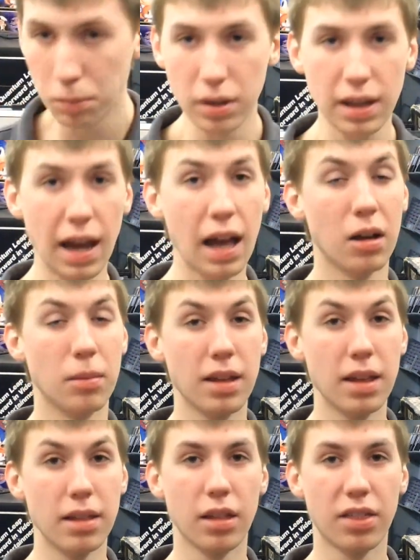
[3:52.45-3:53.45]
But yeah, and
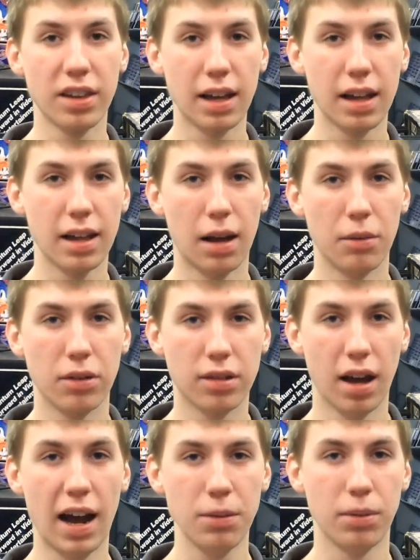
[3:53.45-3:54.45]
then the thing I was
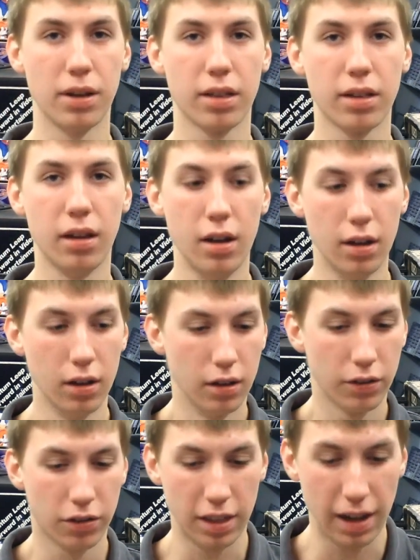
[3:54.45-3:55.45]
tied with
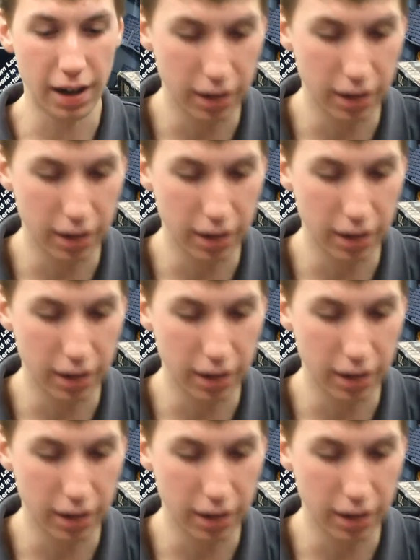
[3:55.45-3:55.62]
for the